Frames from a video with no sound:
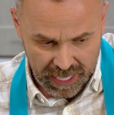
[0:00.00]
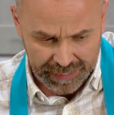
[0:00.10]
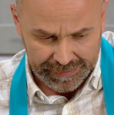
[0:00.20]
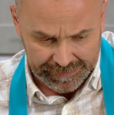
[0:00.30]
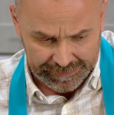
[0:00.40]

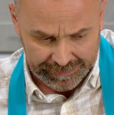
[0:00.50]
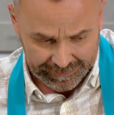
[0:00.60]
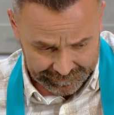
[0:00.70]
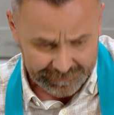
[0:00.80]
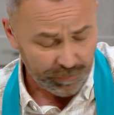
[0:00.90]
I
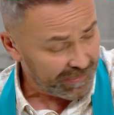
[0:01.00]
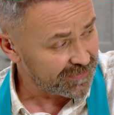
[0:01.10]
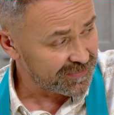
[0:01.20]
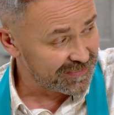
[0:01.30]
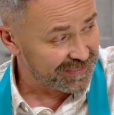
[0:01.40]
can't wait
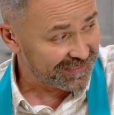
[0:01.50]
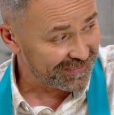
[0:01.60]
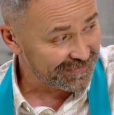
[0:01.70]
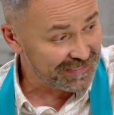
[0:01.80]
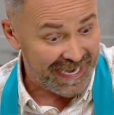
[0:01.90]

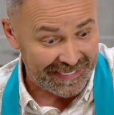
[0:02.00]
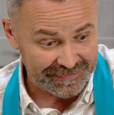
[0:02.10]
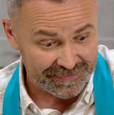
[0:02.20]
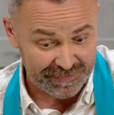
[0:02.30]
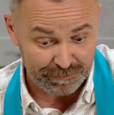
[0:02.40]
to taste it,